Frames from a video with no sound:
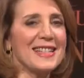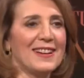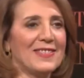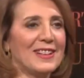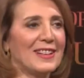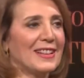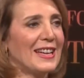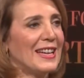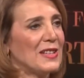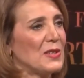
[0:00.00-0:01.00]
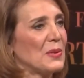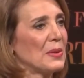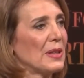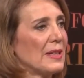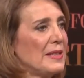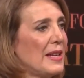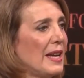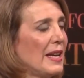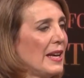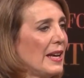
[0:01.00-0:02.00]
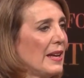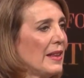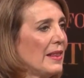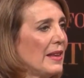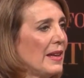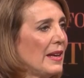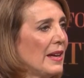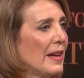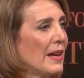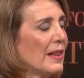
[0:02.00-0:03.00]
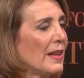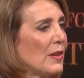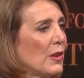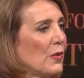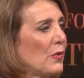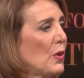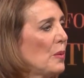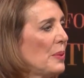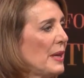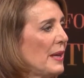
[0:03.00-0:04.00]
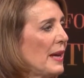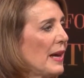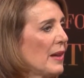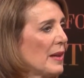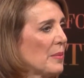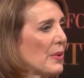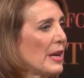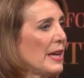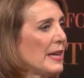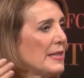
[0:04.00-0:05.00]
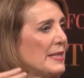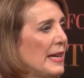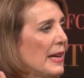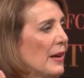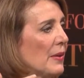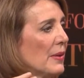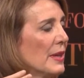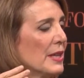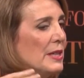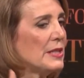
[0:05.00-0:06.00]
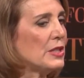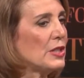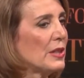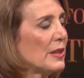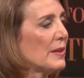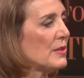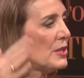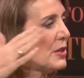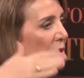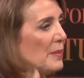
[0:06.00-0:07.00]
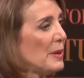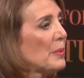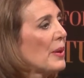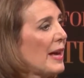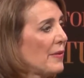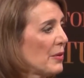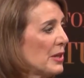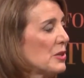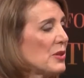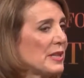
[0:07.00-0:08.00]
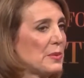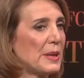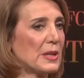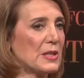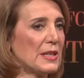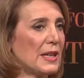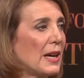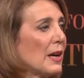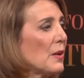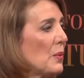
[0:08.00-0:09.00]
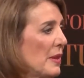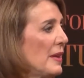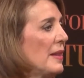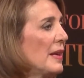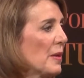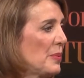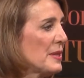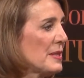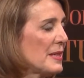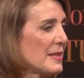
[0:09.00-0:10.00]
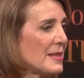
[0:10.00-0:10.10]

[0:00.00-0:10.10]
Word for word: level, it's really taking the full P&L and breaking it down to the, so that people have greater transparency within their business.